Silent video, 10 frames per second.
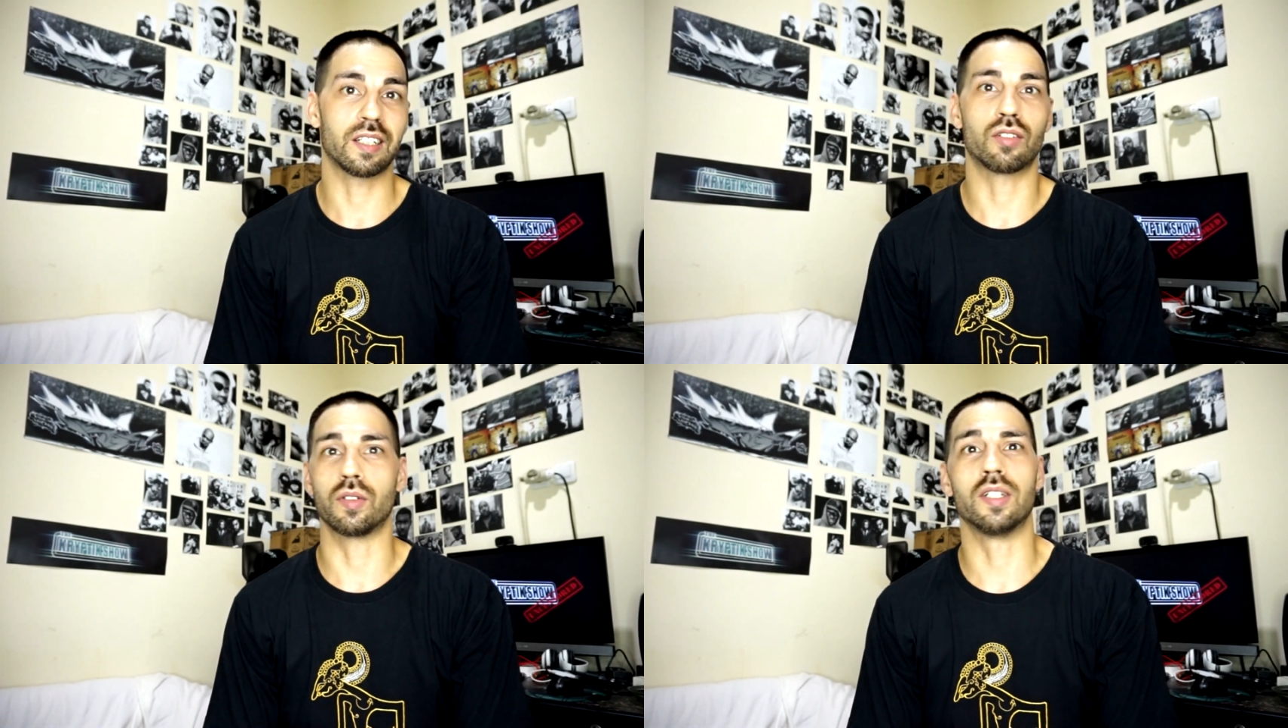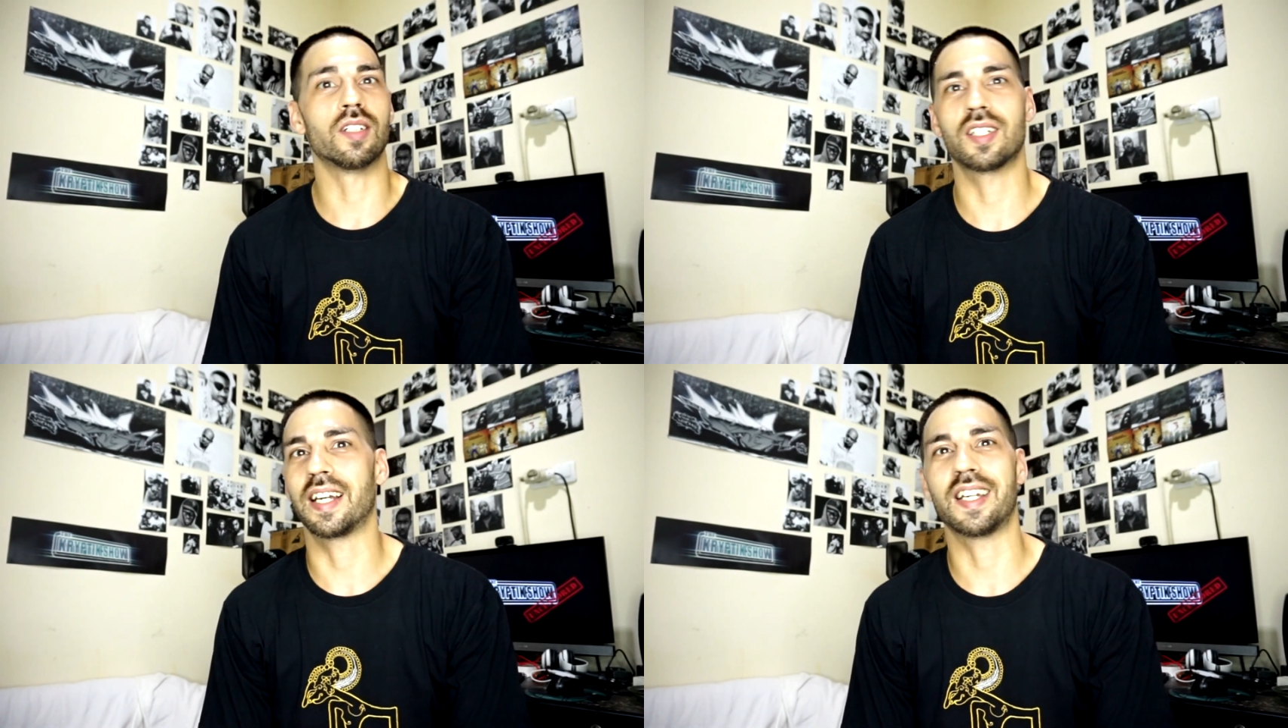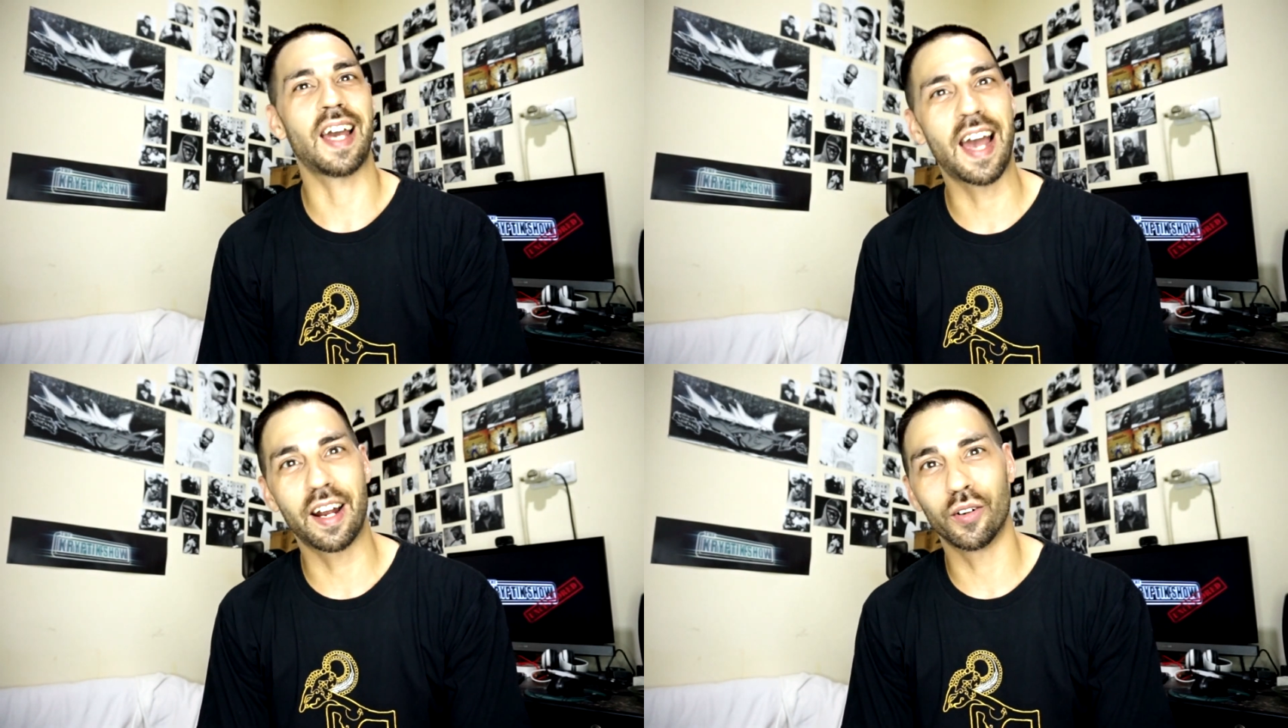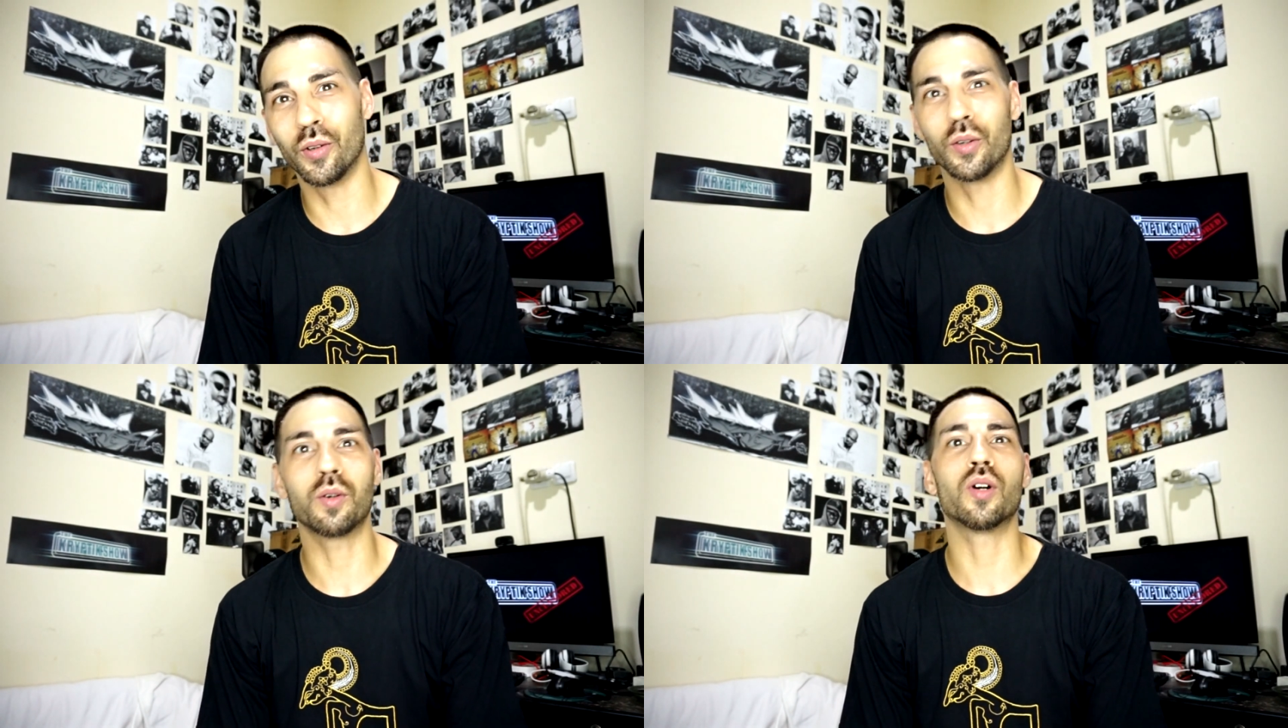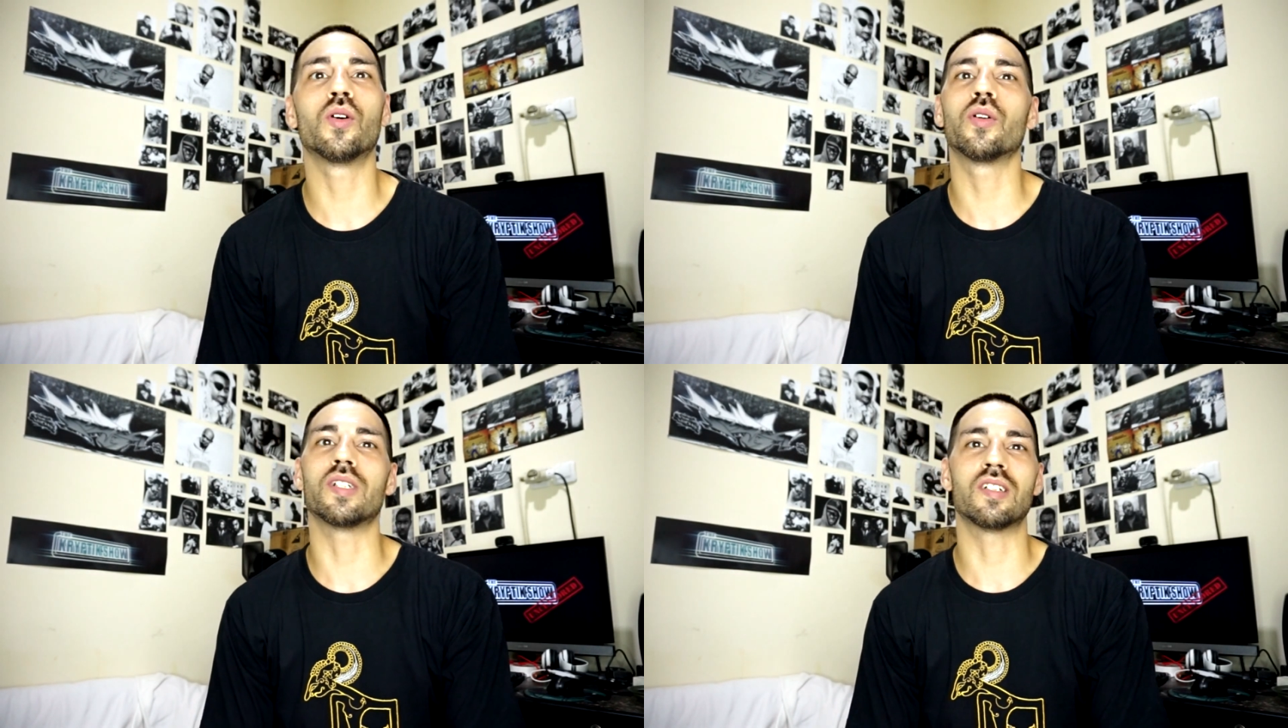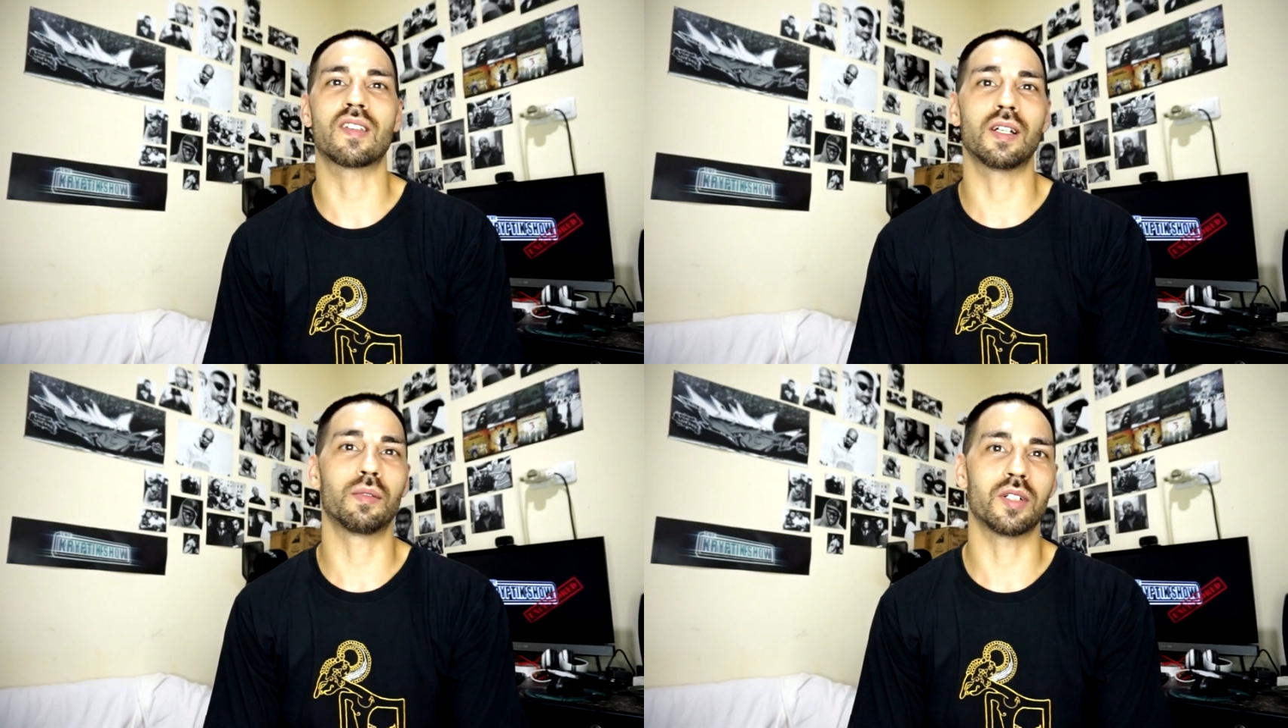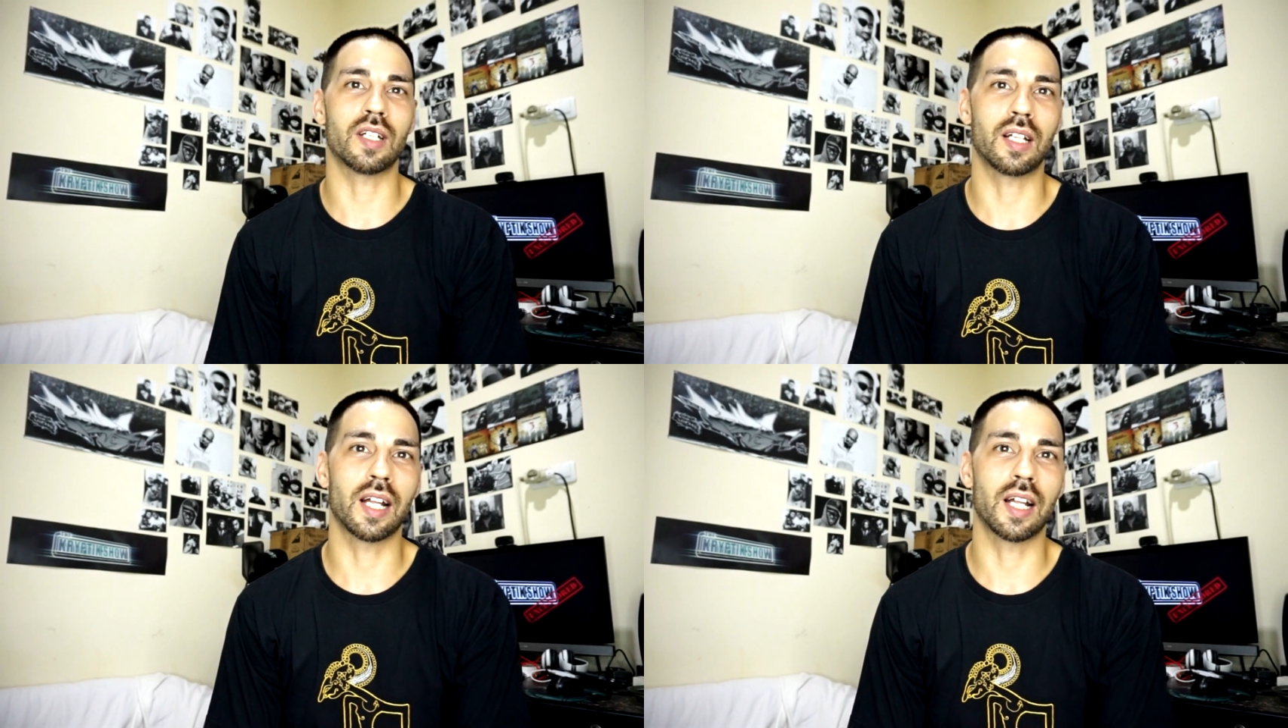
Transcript: treat us like cattle, or all these theories that